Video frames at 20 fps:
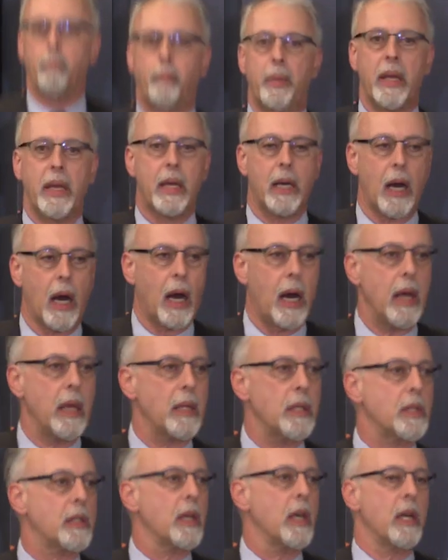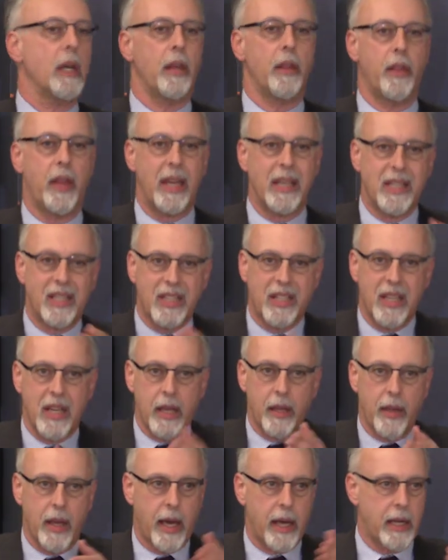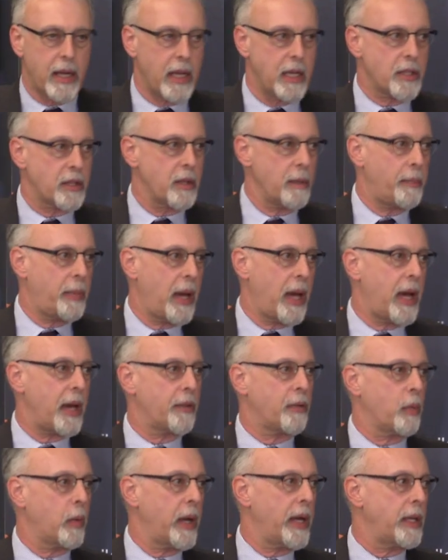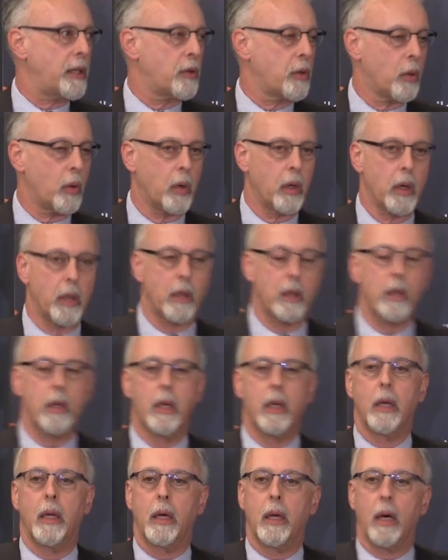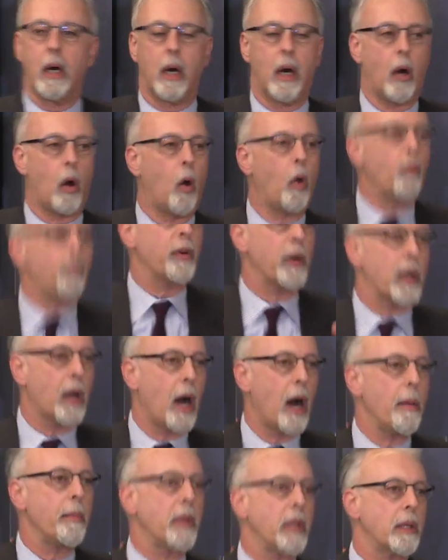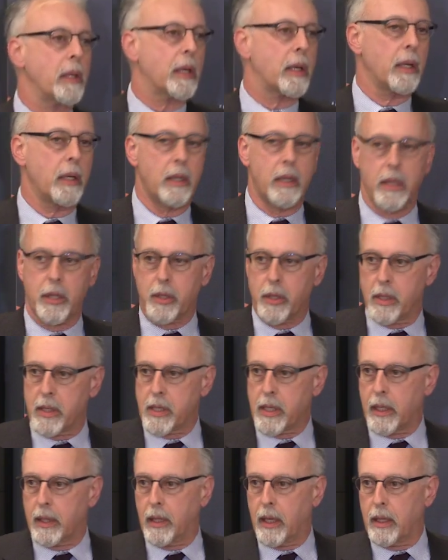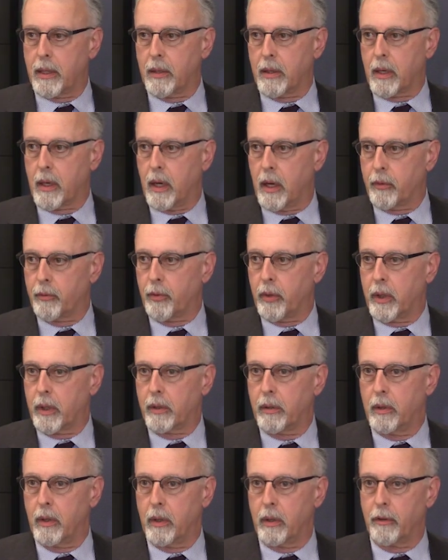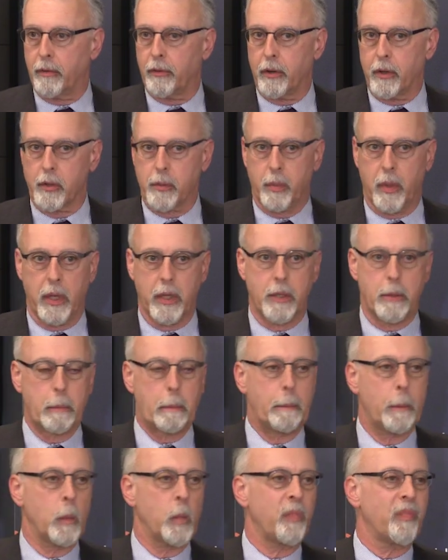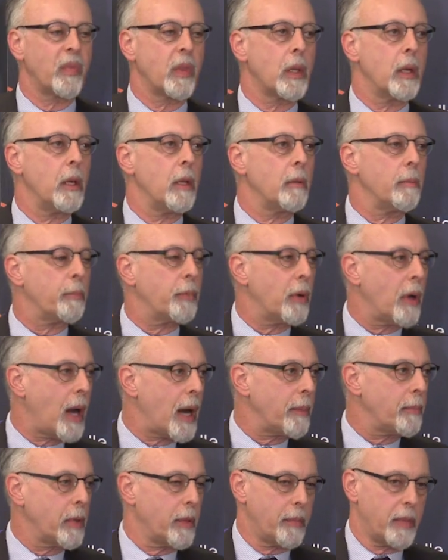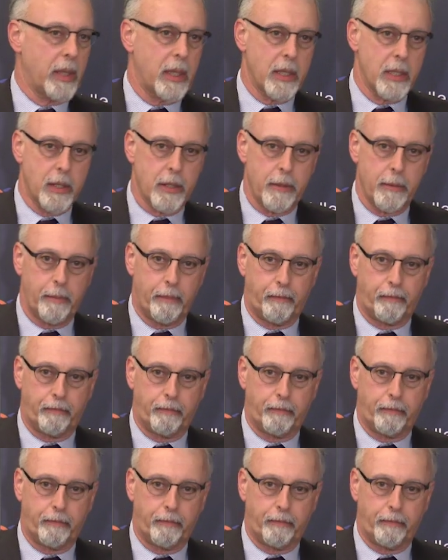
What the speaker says: because they see that as the pathway toward overcoming the conditions that led to conflict in the first place. Problem is